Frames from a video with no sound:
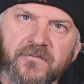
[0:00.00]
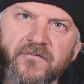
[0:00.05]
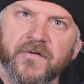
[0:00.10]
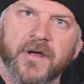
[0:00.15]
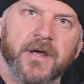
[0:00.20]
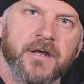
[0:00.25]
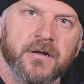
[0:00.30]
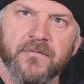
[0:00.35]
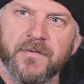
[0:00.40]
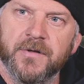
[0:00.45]

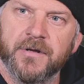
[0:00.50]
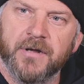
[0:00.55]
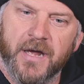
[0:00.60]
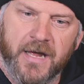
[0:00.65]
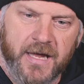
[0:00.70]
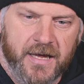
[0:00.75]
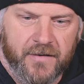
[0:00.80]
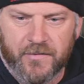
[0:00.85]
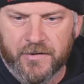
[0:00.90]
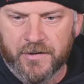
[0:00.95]
fan of it. I
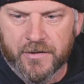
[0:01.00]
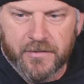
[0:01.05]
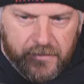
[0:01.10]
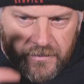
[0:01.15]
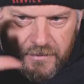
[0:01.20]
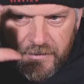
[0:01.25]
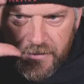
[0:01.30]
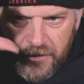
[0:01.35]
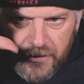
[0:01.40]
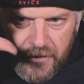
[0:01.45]
have a
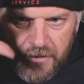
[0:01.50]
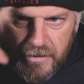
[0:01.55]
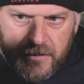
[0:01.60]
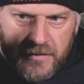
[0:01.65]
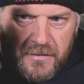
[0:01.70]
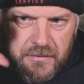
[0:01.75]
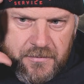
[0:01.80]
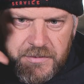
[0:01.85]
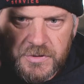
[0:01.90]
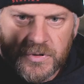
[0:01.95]
little
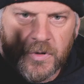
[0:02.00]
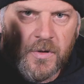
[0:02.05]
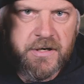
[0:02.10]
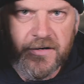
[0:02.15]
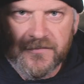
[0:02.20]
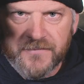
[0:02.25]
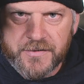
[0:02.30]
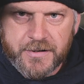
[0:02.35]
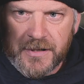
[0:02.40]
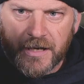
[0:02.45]

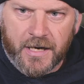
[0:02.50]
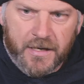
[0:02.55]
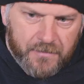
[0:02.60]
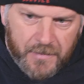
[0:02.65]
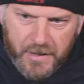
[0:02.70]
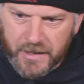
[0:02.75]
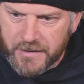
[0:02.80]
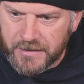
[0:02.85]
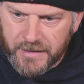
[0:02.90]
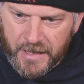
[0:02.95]
toy of it on
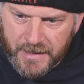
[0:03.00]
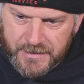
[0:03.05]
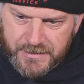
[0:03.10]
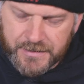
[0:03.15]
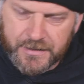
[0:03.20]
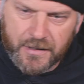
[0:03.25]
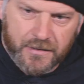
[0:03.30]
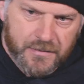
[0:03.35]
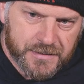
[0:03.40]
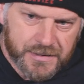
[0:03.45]
my
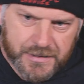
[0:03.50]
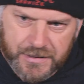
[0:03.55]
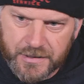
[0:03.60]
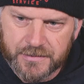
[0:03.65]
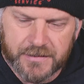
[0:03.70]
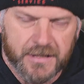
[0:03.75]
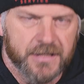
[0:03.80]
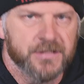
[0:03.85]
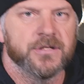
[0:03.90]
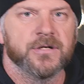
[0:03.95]
desk
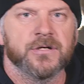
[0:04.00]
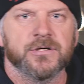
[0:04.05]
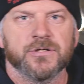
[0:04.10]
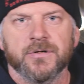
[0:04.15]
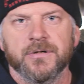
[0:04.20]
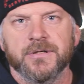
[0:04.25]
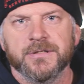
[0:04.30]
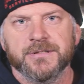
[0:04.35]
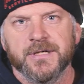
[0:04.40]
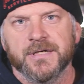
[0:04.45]
downstairs, actually
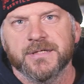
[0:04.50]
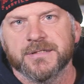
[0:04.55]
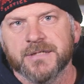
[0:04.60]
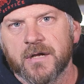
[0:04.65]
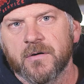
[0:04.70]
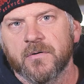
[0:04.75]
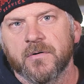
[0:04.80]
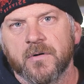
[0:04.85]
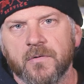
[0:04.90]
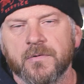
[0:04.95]
Katrina's desk.
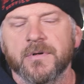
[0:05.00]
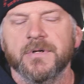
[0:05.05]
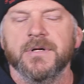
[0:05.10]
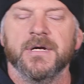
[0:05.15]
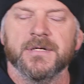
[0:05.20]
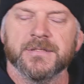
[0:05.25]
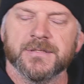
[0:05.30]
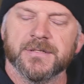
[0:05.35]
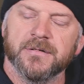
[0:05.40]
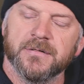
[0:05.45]
I don't own a
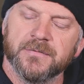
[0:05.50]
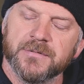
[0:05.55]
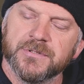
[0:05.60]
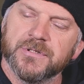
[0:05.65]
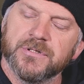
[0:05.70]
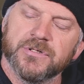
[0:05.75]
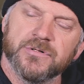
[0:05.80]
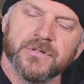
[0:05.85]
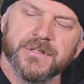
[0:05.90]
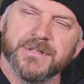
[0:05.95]
desk, it's
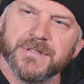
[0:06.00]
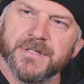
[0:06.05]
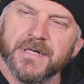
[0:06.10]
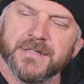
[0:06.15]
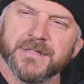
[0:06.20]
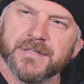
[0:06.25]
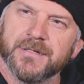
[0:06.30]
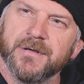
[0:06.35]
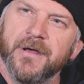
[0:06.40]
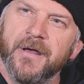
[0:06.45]
Katrina's
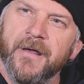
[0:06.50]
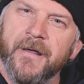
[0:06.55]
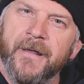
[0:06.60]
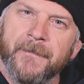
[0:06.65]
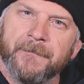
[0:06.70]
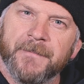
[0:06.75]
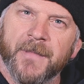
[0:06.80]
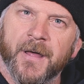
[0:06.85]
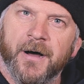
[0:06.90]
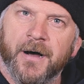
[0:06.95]
desk.
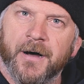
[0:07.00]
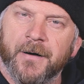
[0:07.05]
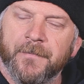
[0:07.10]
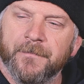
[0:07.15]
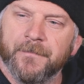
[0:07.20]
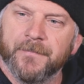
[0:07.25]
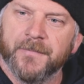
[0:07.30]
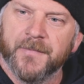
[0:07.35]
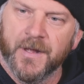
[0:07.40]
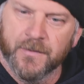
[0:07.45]

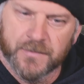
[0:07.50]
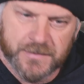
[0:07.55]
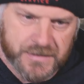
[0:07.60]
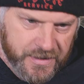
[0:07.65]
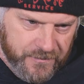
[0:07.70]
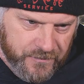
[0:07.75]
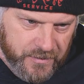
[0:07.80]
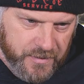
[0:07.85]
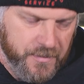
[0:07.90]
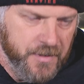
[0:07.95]
That was
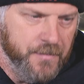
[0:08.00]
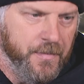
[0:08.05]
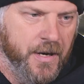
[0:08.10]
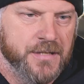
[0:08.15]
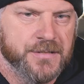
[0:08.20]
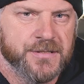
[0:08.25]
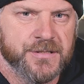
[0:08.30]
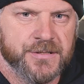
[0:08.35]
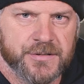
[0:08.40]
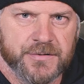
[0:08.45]
given to me
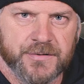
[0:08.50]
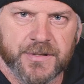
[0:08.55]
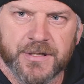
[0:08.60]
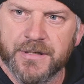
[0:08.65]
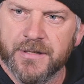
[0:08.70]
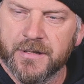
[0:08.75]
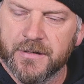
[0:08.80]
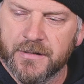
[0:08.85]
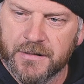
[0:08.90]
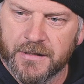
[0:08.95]
by
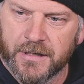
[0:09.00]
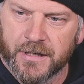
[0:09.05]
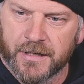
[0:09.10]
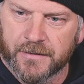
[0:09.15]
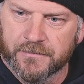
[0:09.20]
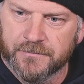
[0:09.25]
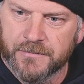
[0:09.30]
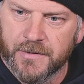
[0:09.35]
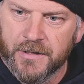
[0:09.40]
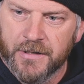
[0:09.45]
Suzuki.
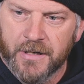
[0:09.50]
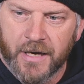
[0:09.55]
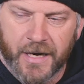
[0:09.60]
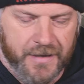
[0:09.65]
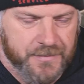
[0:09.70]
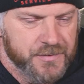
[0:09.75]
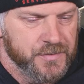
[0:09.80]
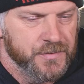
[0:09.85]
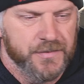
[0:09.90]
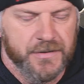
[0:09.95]

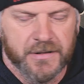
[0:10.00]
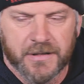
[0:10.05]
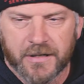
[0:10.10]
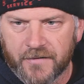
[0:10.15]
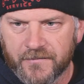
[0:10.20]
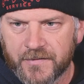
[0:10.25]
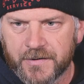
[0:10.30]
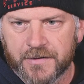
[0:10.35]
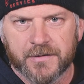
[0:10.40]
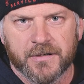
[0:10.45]
I absolutely
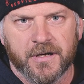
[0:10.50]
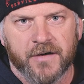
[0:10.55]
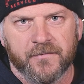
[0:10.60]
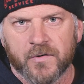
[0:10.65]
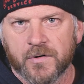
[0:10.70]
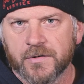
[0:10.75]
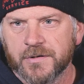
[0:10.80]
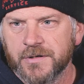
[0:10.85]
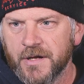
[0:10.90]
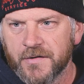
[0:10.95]
love it. I've
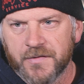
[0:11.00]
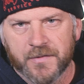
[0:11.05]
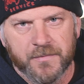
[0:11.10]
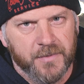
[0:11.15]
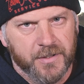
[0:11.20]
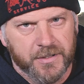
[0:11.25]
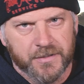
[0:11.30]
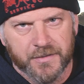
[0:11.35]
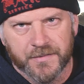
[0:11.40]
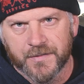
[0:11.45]
heard nothing
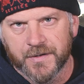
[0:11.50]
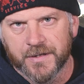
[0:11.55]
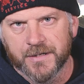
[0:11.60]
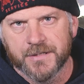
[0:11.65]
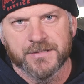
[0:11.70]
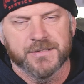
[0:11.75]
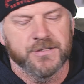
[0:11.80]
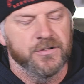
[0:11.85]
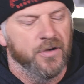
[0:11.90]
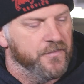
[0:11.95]
but good
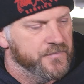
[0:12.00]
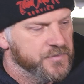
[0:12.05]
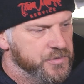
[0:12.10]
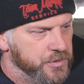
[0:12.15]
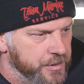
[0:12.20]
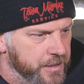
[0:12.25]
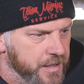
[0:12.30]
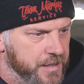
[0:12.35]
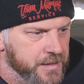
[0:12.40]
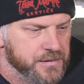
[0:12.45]
things. The
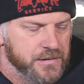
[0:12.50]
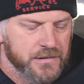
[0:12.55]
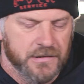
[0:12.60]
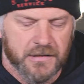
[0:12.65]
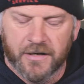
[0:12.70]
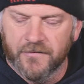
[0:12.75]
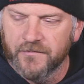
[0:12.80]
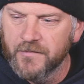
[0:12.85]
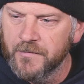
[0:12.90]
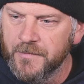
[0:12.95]
offshore guys
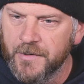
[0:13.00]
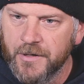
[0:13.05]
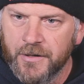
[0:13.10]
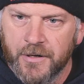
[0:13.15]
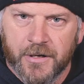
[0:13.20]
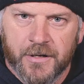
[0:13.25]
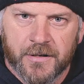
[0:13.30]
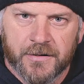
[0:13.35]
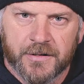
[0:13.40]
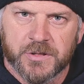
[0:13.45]
love them.
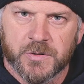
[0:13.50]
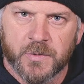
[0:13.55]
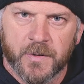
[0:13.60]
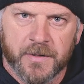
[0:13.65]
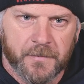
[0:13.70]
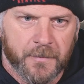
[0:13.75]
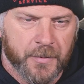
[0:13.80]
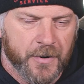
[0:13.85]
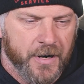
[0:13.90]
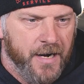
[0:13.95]
The
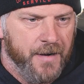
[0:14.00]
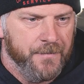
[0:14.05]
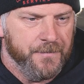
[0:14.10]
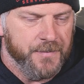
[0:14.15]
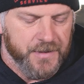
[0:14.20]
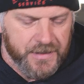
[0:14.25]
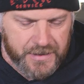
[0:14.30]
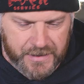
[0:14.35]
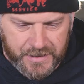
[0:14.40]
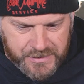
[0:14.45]
twin prop,
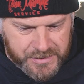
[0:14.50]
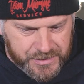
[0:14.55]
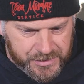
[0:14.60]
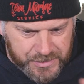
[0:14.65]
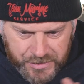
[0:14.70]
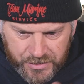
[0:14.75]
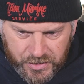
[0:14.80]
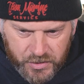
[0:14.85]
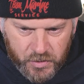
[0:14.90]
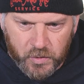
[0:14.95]
it's
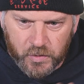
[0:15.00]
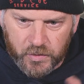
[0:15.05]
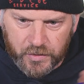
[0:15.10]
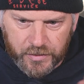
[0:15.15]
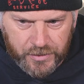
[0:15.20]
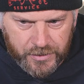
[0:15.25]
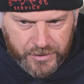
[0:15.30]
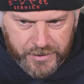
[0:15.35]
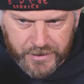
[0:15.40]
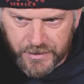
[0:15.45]
just a cool
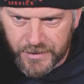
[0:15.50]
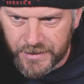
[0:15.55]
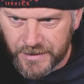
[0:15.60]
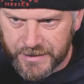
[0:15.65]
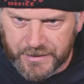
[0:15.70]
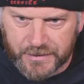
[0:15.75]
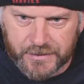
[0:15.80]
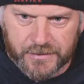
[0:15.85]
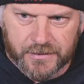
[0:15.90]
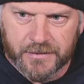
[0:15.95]
looking
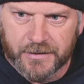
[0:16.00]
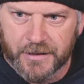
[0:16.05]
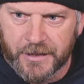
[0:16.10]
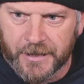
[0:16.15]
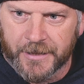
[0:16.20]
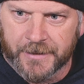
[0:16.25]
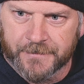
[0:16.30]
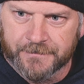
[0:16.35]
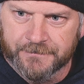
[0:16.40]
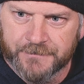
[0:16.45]
deal.
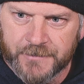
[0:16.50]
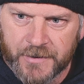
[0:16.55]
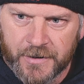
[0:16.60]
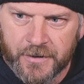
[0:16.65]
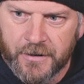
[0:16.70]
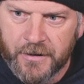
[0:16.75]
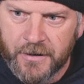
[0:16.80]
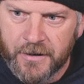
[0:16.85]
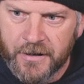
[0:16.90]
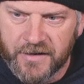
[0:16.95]

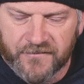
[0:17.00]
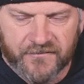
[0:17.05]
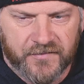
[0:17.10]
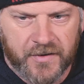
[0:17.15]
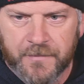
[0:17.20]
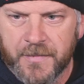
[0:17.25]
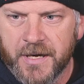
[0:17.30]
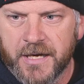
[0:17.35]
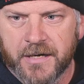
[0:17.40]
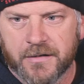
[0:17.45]
If
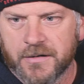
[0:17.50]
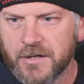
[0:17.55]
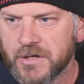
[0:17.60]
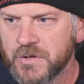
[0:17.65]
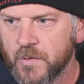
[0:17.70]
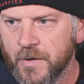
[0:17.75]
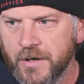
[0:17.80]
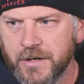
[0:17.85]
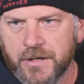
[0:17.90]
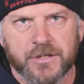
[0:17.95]
they made it in a
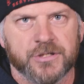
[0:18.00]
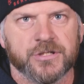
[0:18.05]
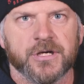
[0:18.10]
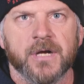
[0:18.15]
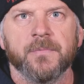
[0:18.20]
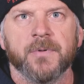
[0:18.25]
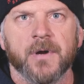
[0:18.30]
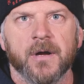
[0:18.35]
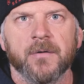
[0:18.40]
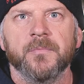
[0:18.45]
20 inch,
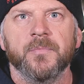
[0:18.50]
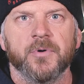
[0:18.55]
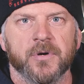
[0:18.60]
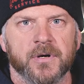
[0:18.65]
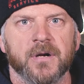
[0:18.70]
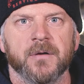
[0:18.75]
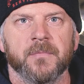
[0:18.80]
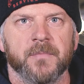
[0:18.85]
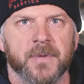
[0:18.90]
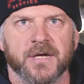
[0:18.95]
I'd probably put
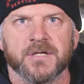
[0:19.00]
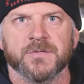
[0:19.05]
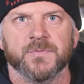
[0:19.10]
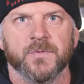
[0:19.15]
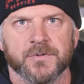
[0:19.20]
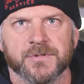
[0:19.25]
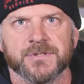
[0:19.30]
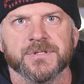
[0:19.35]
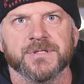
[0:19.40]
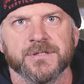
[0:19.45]
it on a bass
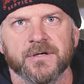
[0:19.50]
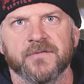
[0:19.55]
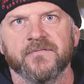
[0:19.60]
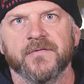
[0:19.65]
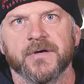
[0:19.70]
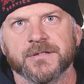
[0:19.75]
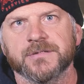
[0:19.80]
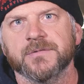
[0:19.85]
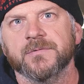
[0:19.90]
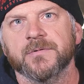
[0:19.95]
boat, just see how
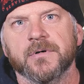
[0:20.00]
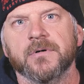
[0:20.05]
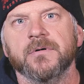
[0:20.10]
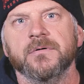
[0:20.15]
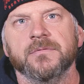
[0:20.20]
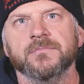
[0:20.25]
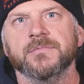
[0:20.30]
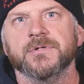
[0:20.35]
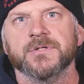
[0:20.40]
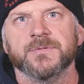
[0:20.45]
fast it would go,
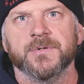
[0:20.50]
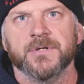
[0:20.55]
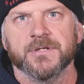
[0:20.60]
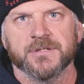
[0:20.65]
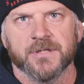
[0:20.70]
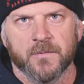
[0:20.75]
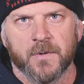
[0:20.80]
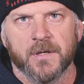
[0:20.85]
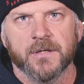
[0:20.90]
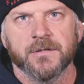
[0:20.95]
just
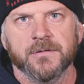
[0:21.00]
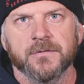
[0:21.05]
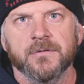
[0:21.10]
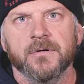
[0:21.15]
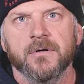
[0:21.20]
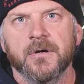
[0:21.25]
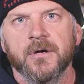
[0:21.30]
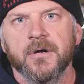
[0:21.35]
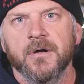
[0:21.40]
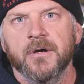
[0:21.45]
because I want to.
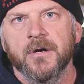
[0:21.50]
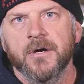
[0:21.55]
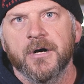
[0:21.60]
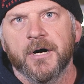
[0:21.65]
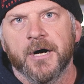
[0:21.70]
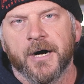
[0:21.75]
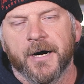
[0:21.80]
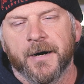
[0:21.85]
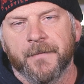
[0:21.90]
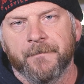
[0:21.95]

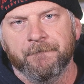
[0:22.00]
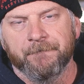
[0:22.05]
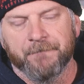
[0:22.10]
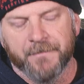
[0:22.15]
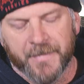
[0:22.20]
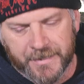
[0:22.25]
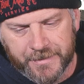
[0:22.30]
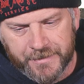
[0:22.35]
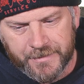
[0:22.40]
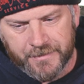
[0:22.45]

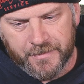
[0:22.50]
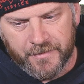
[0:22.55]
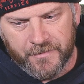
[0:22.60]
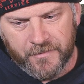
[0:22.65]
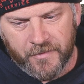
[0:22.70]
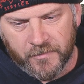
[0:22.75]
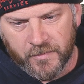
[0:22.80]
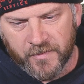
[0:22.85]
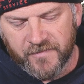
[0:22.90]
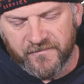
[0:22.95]
But
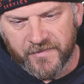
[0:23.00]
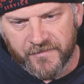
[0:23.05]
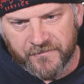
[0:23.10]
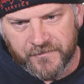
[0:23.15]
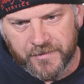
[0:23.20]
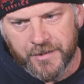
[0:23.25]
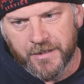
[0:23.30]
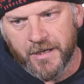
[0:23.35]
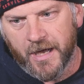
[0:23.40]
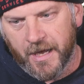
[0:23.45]
the
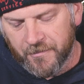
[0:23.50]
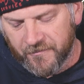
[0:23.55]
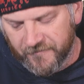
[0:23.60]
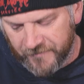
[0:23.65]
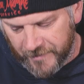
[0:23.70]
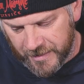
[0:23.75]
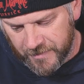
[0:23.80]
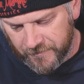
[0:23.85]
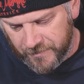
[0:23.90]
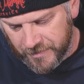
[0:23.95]
350, I'm a
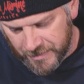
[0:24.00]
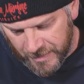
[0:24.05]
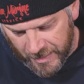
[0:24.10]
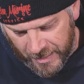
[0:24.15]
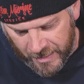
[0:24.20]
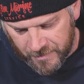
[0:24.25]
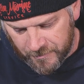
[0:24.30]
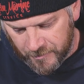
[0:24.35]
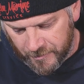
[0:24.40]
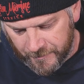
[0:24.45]
fan of it,
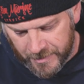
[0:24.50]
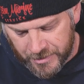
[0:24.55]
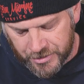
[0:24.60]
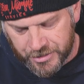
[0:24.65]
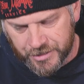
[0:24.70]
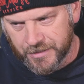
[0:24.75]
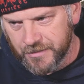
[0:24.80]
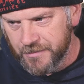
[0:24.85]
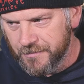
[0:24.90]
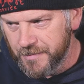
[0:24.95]
honorable
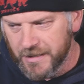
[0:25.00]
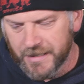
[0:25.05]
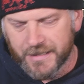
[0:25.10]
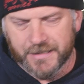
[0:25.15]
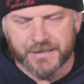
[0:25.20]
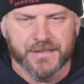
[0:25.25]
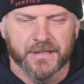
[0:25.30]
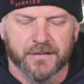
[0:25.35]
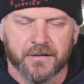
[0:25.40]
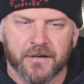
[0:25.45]
mention. But like
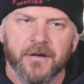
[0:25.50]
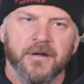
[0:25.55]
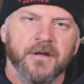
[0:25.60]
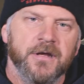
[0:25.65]
I said,